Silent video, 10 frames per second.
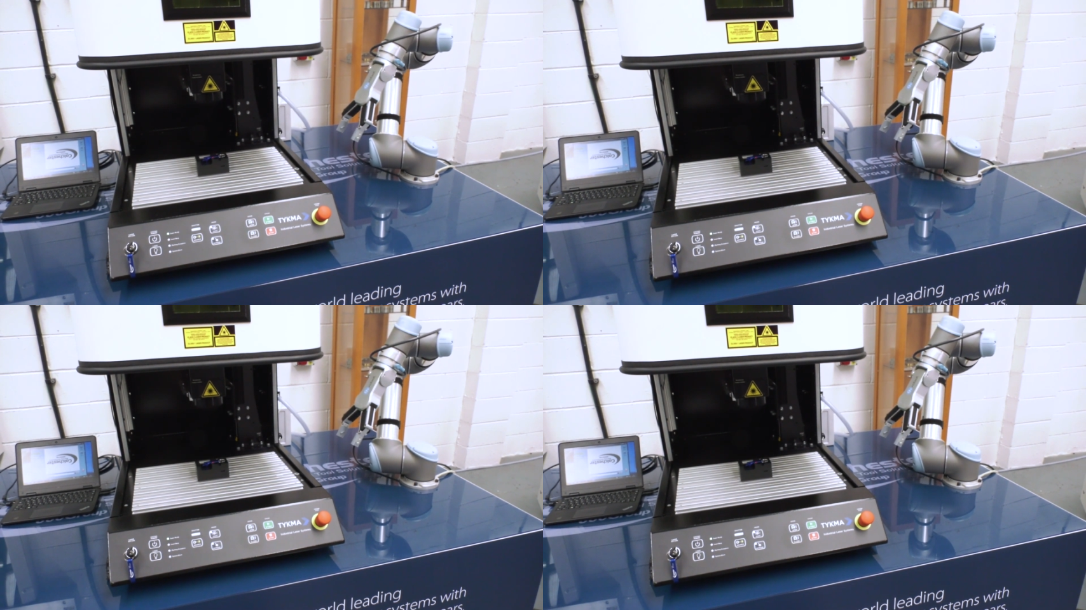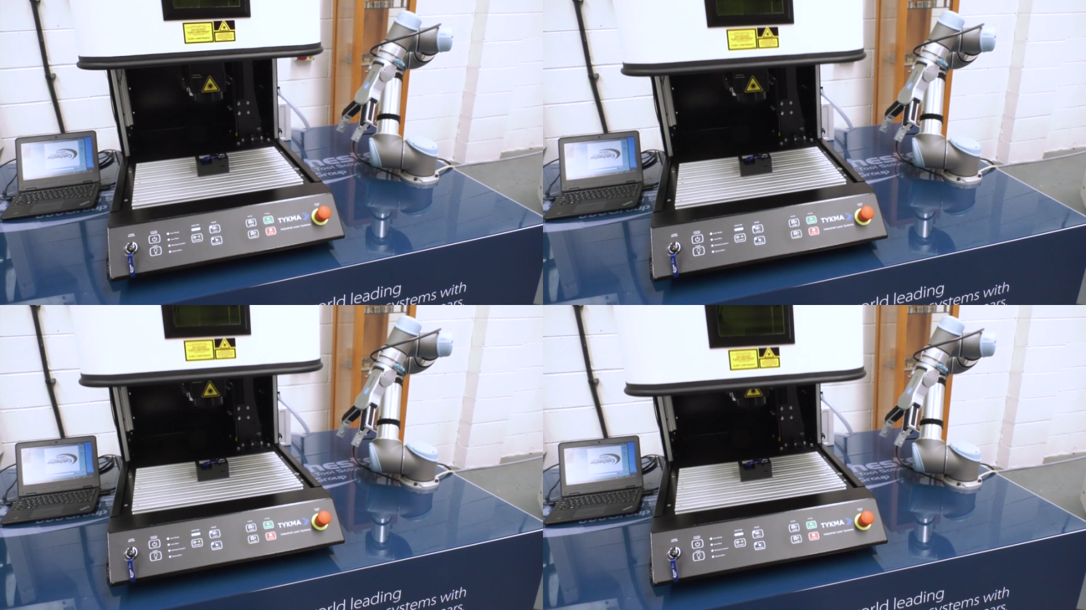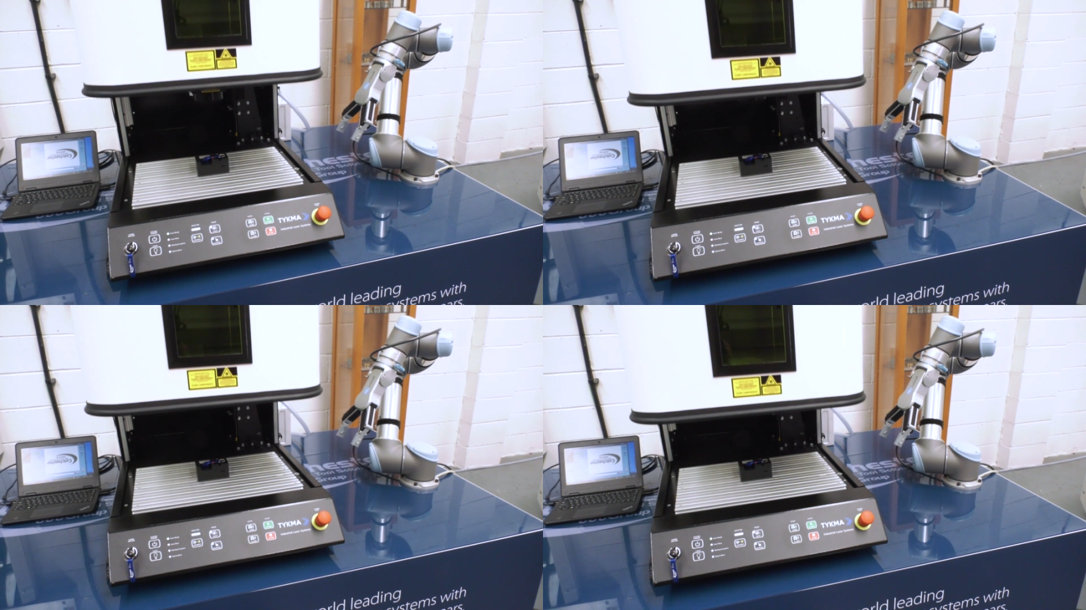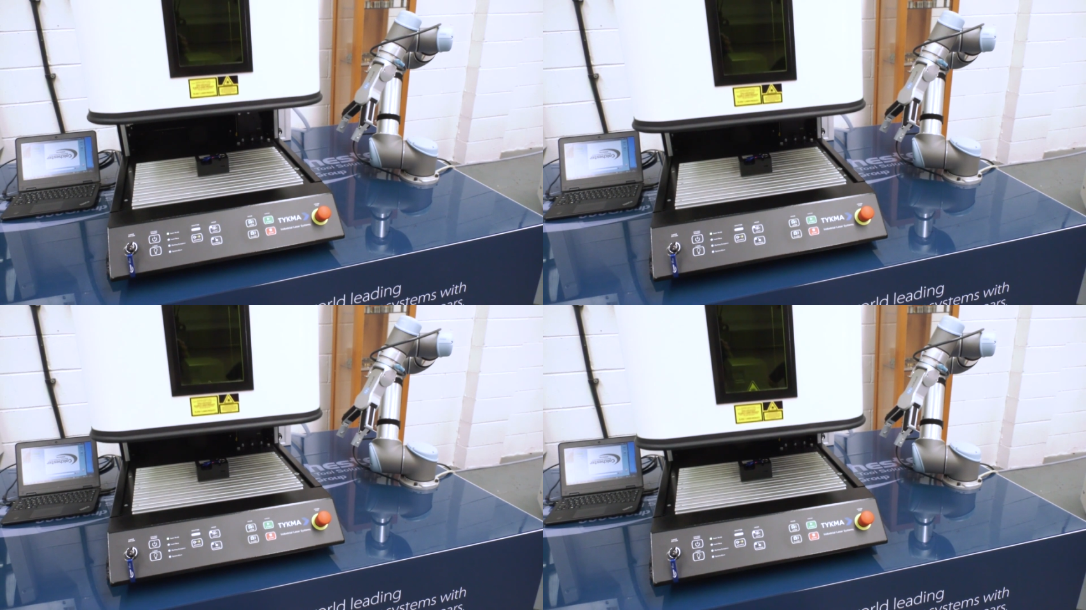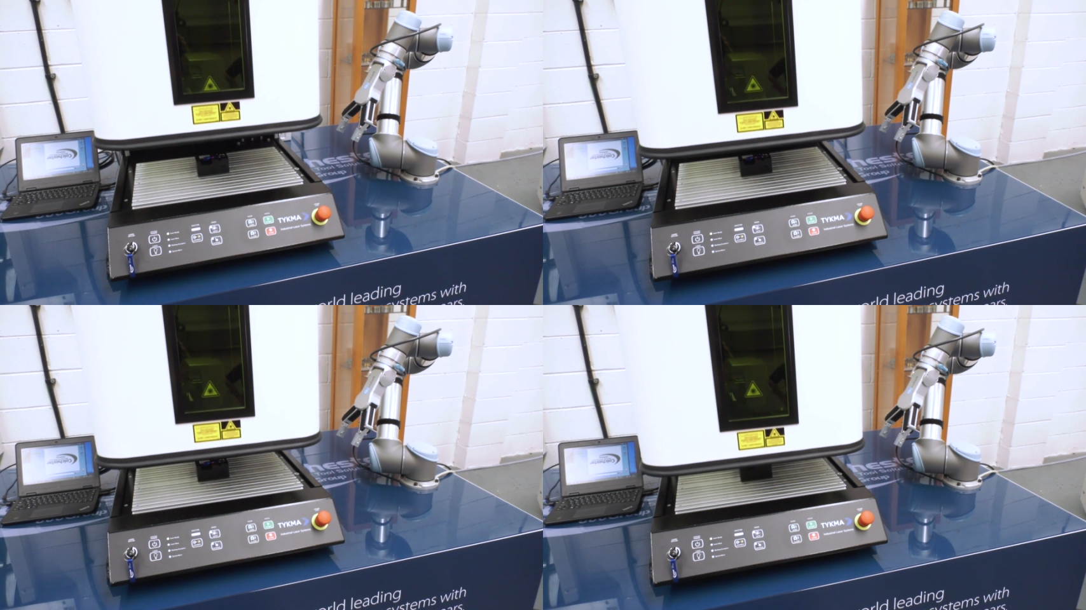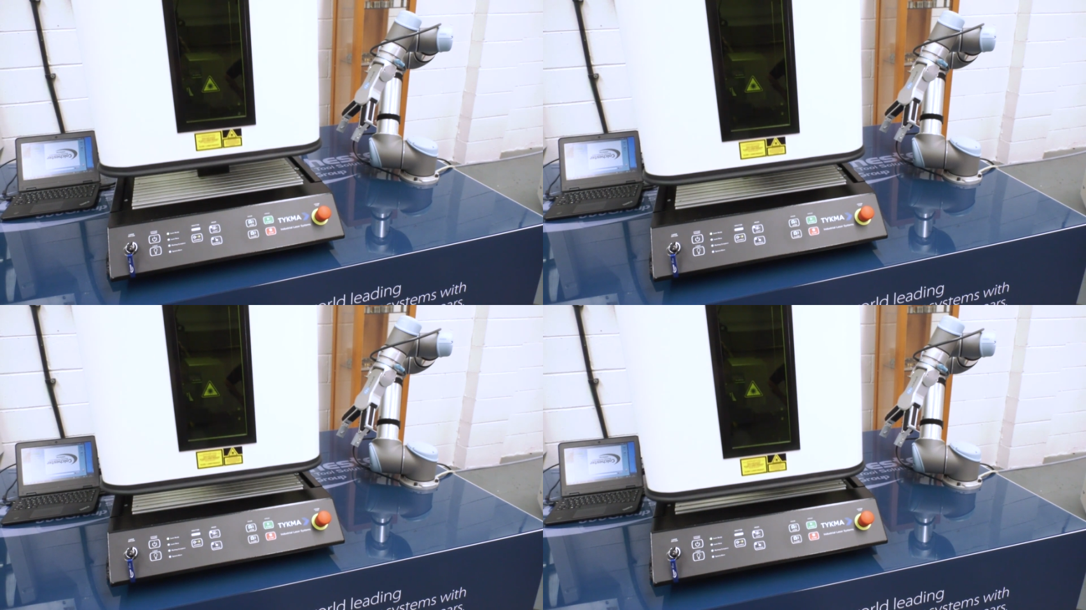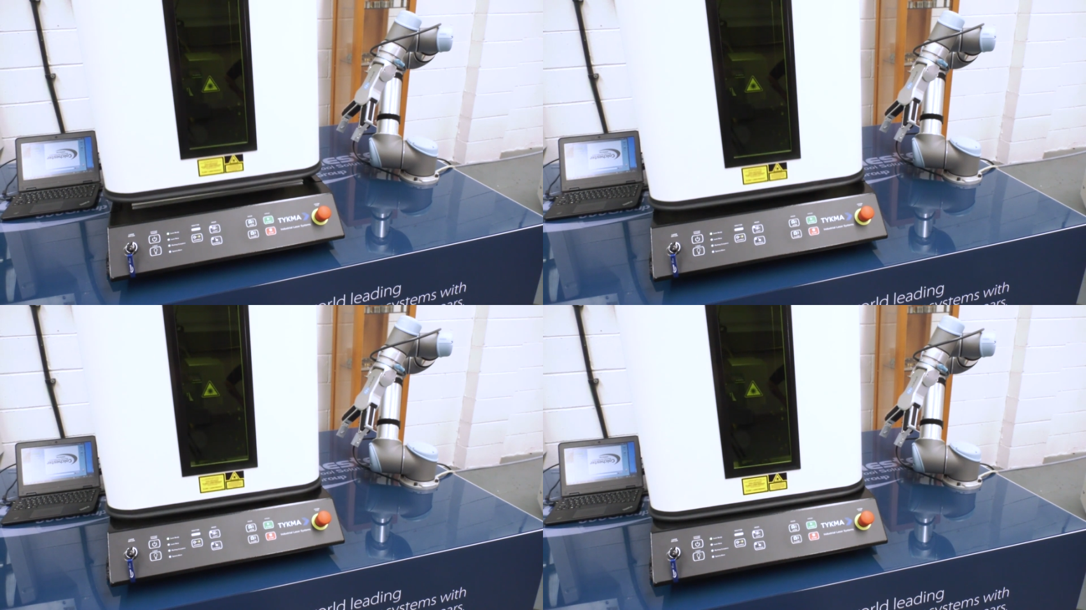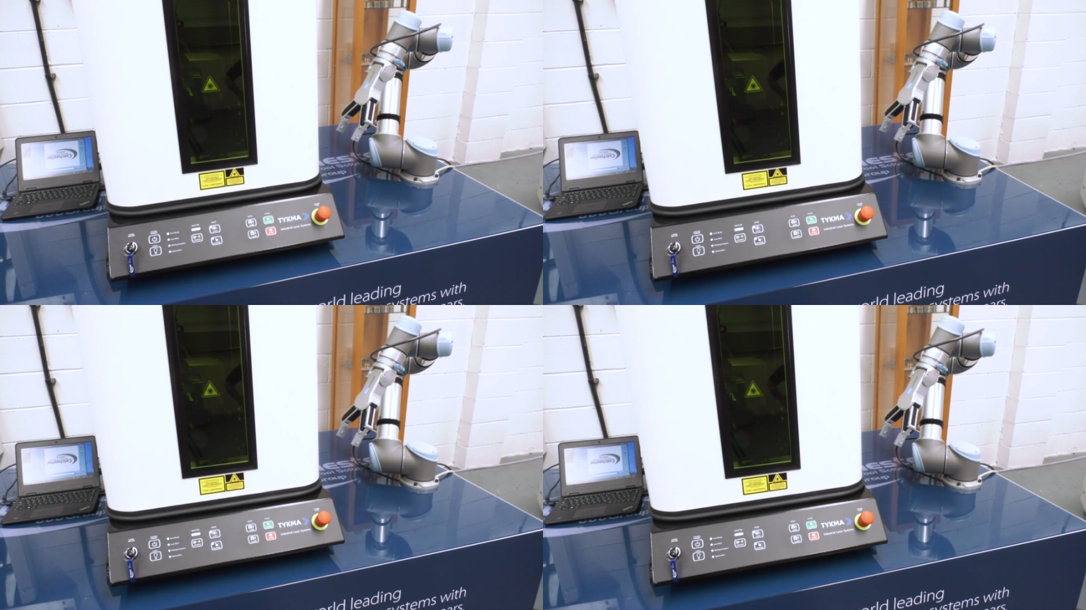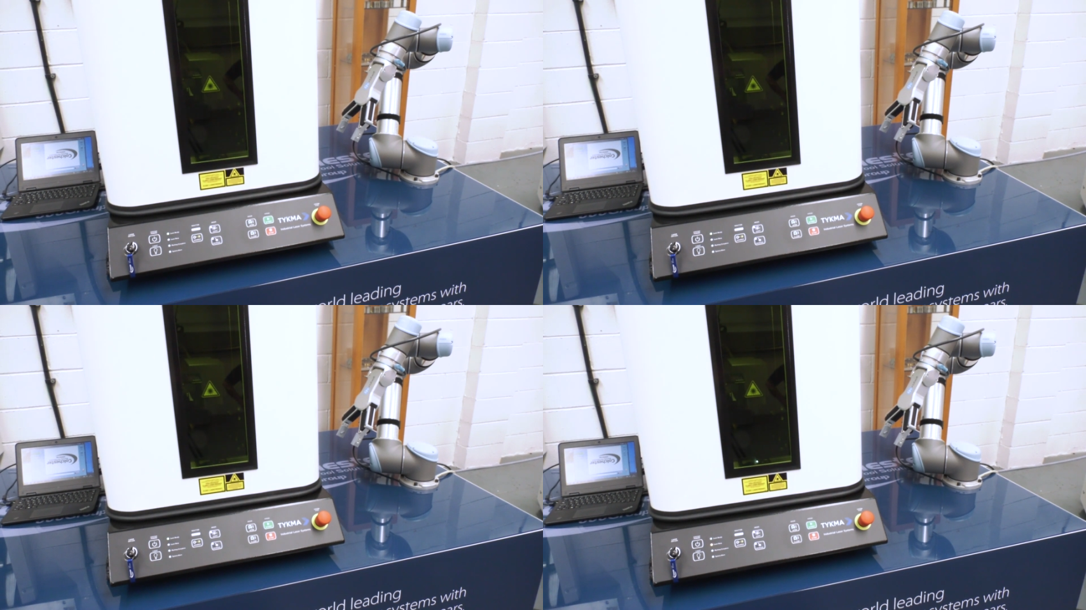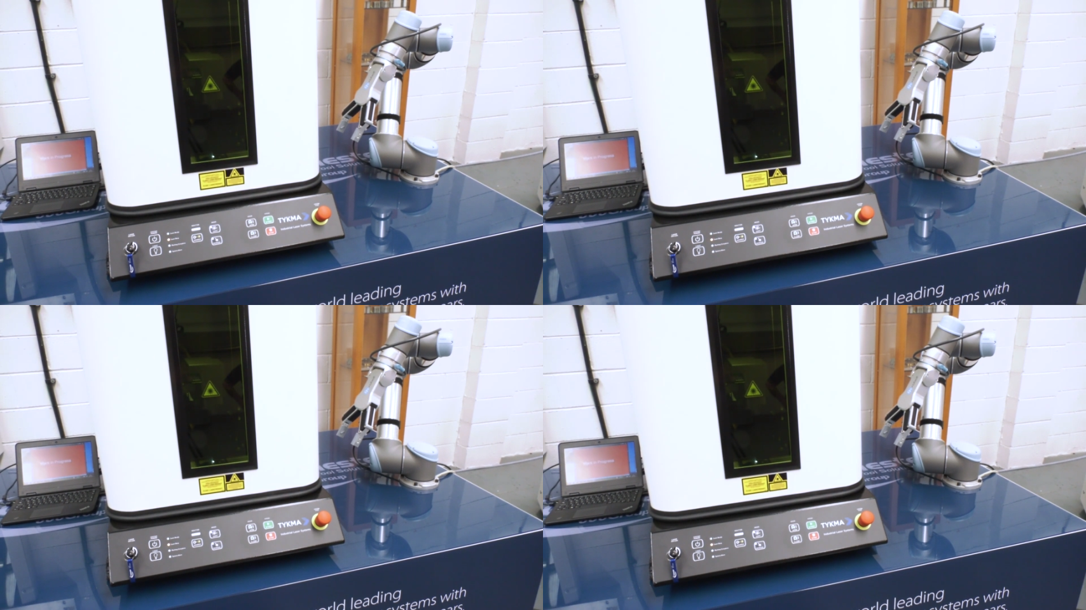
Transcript: No face is visible, so there are no lips to read.